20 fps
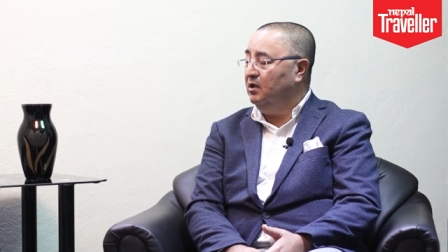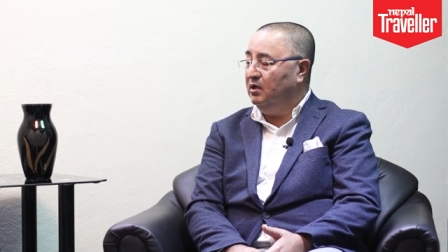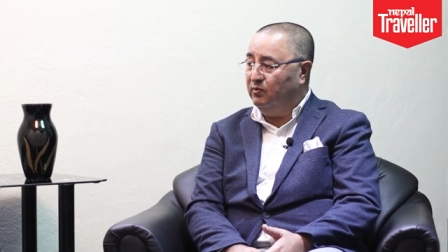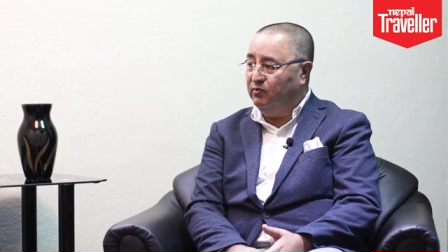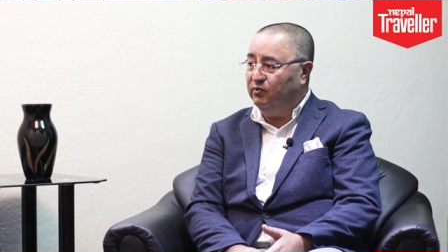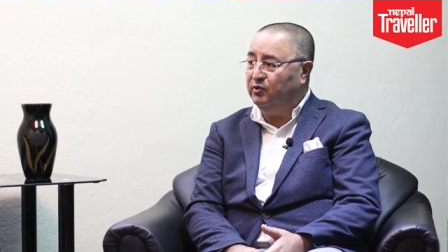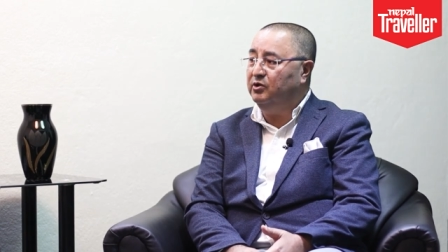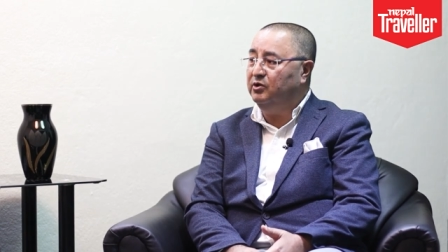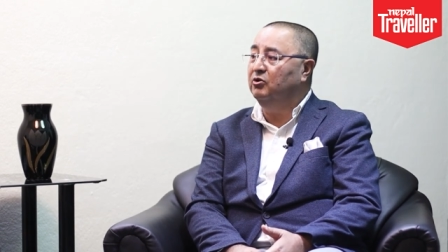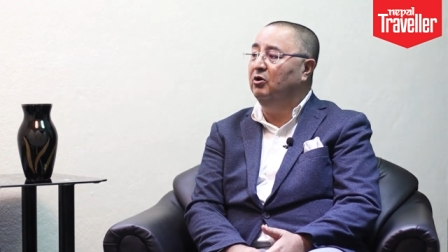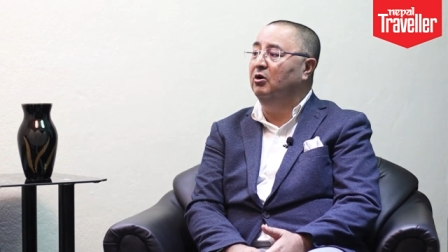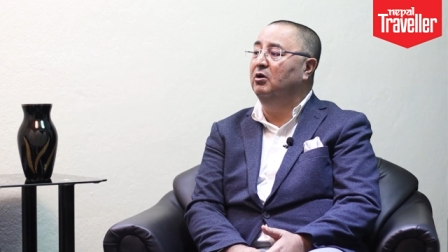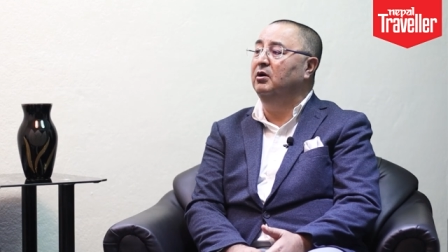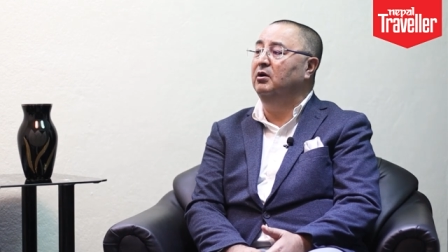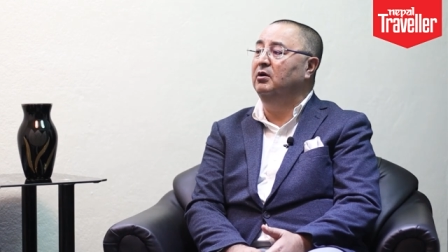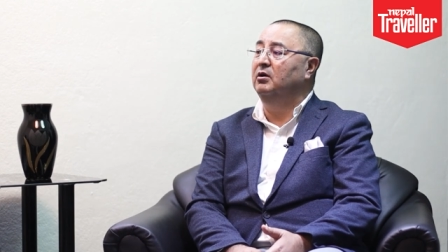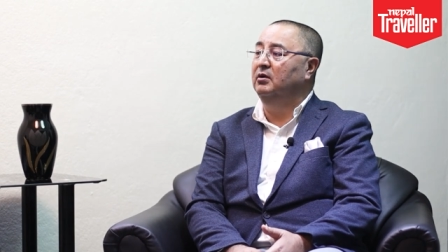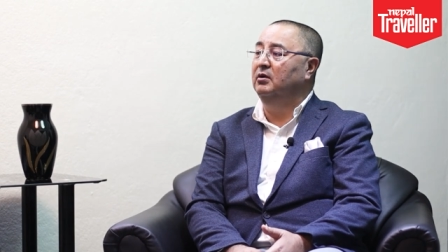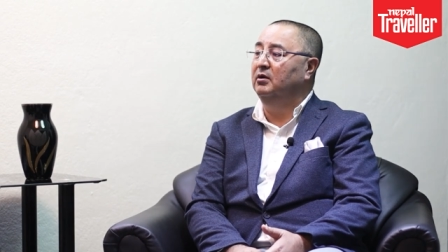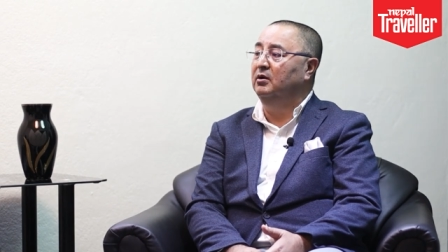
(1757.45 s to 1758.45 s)
If we
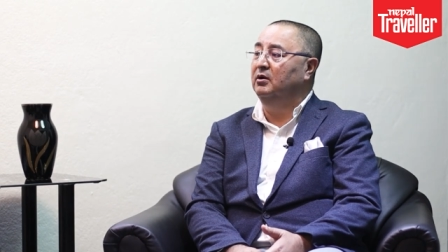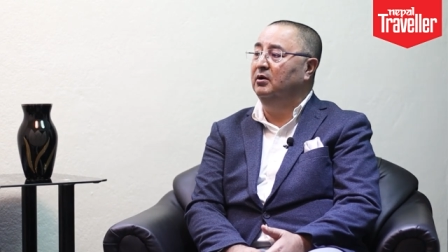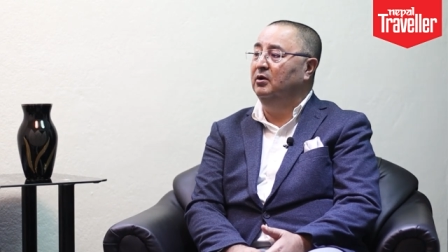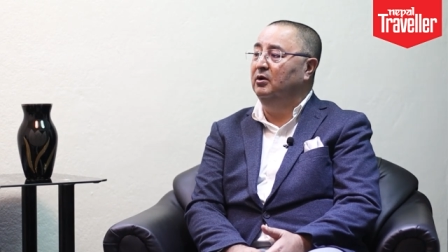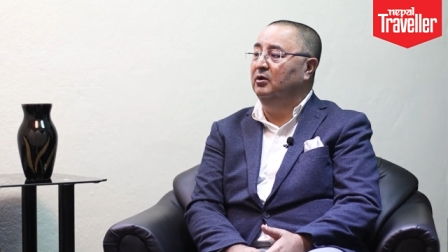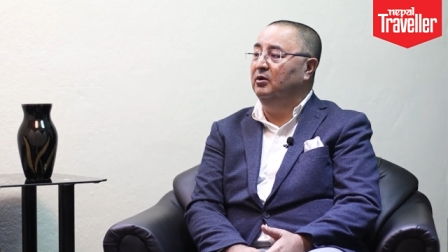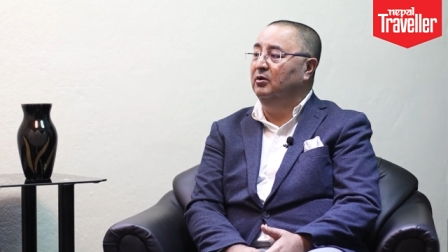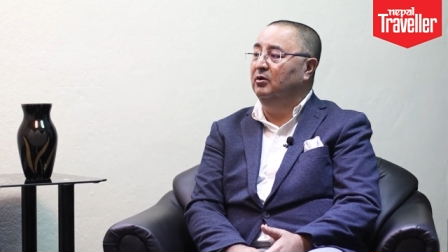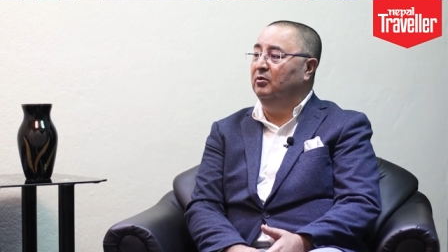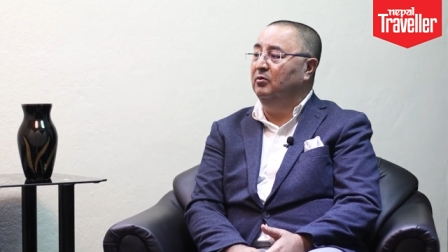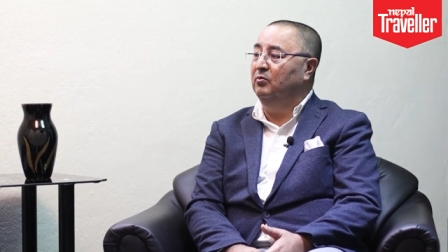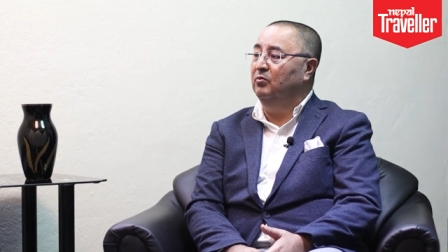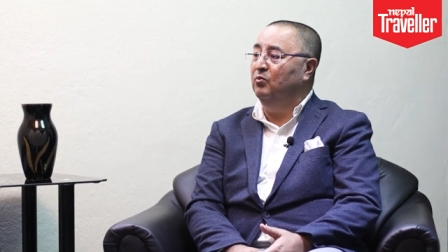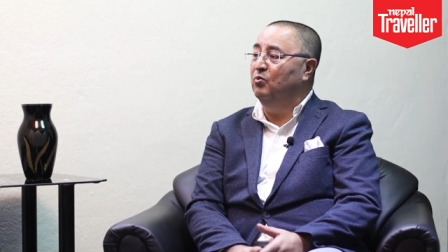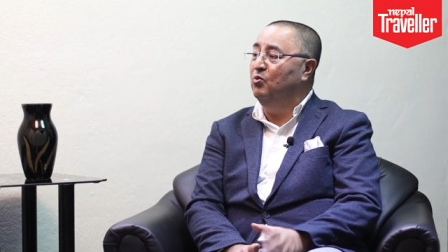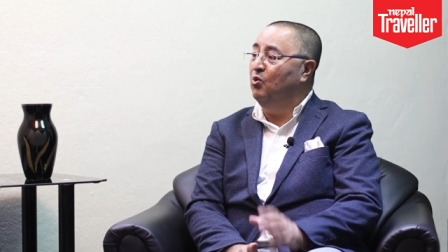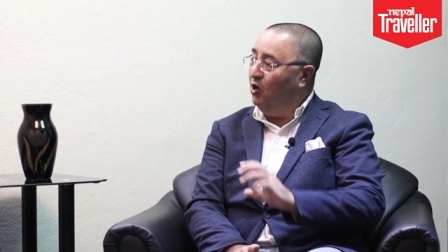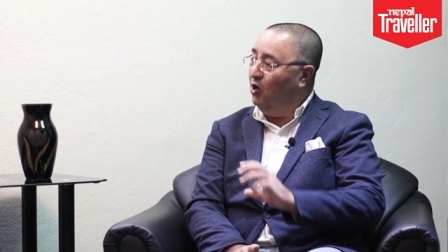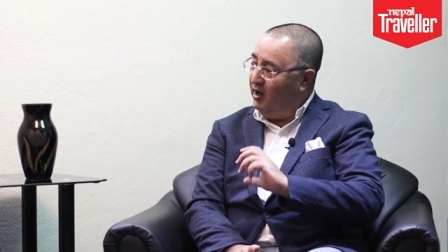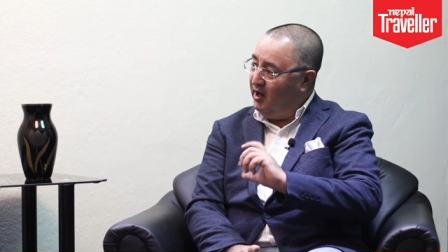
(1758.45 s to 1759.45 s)
don't
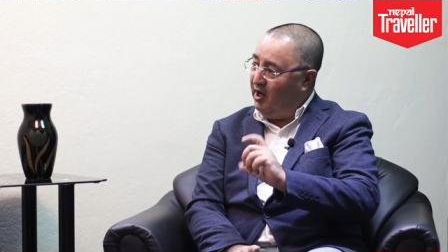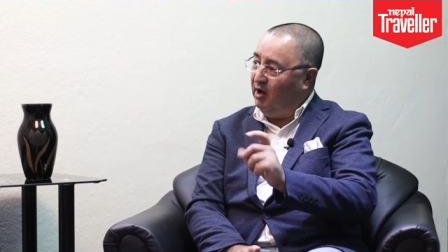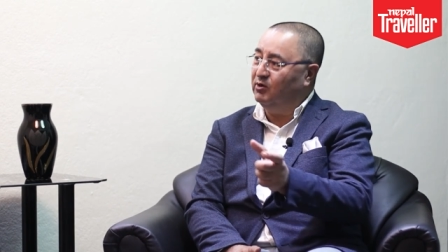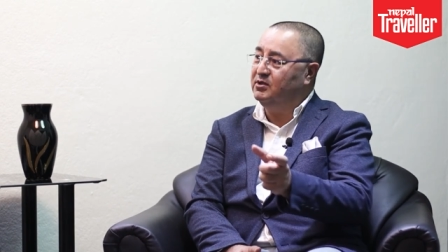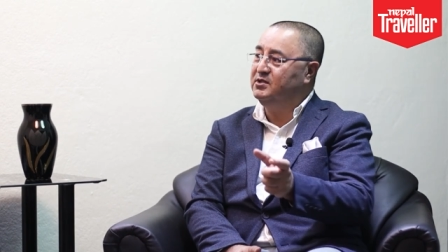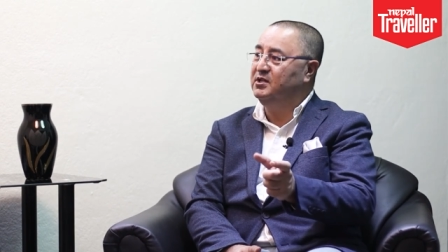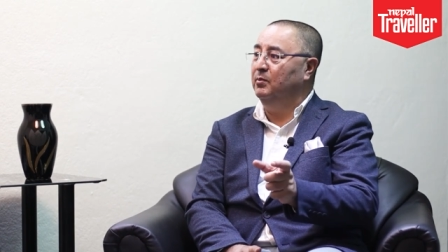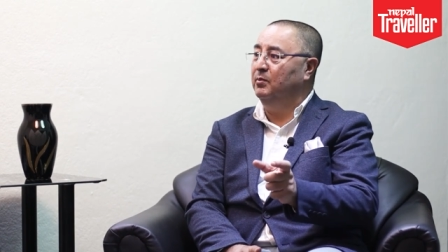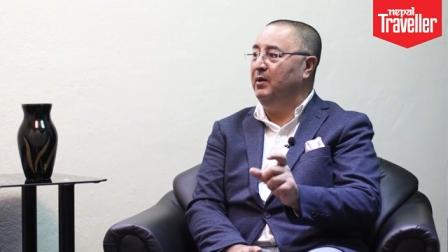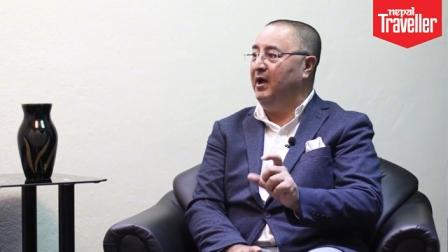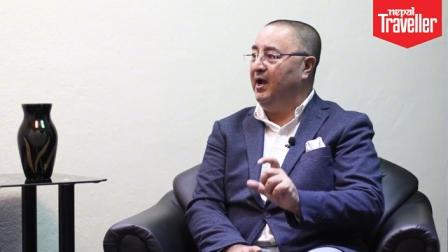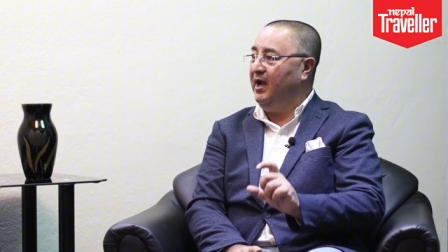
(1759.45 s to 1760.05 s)
mold ourselves